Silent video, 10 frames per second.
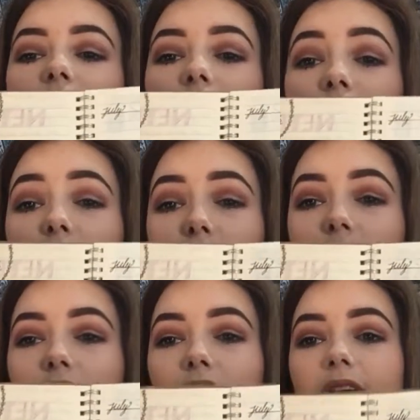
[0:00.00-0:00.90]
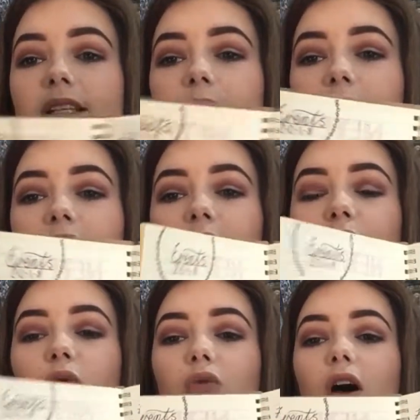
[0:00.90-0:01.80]
the future log. It's a bit
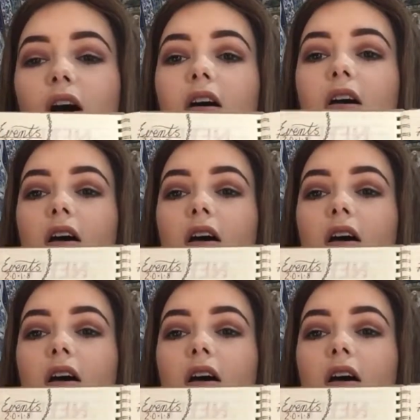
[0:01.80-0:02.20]
smaller.